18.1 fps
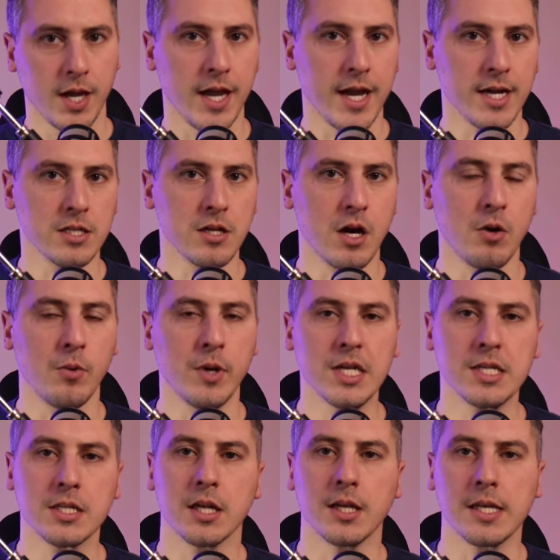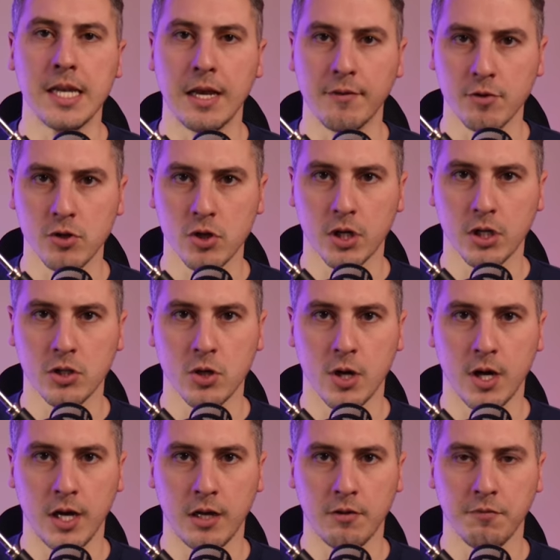As always, never drink and
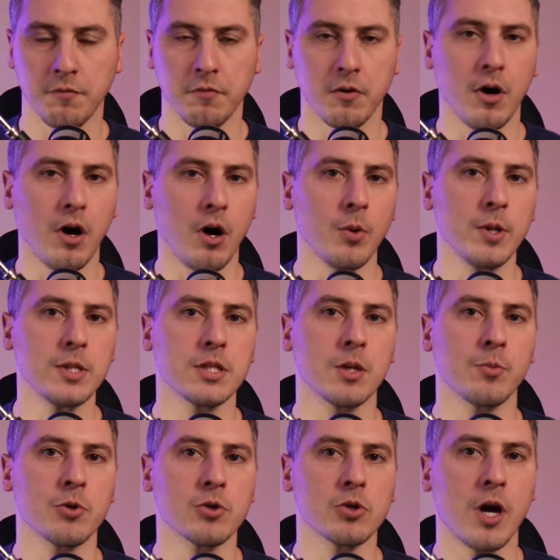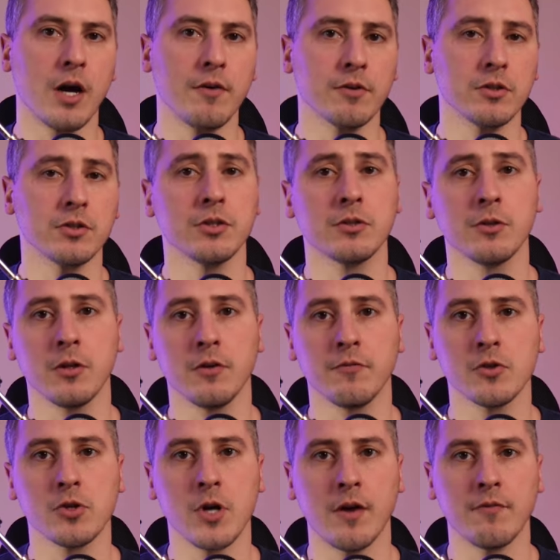drive. Always tip your drivers, your
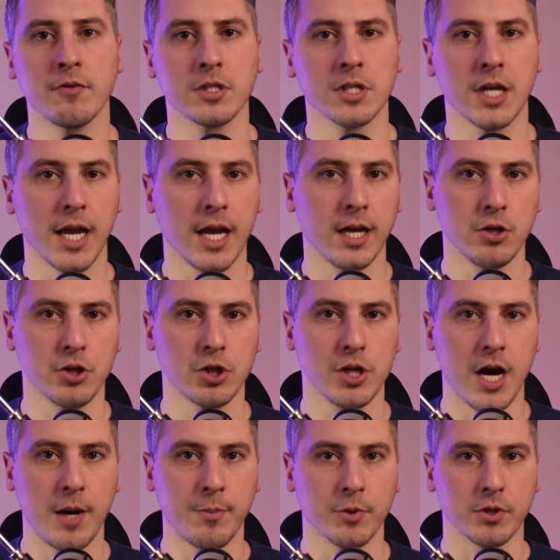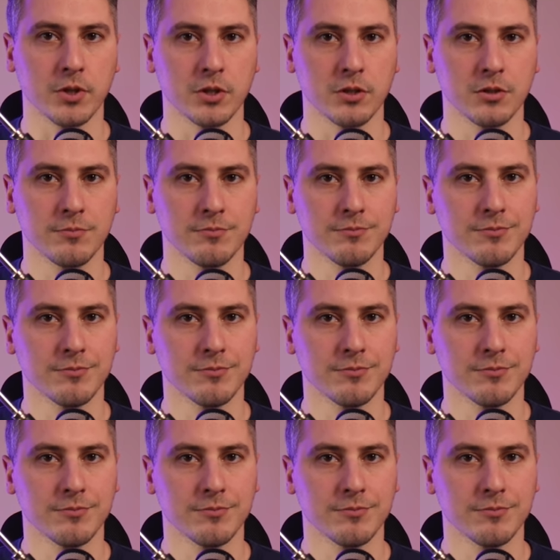delivery drivers, and your shoppers.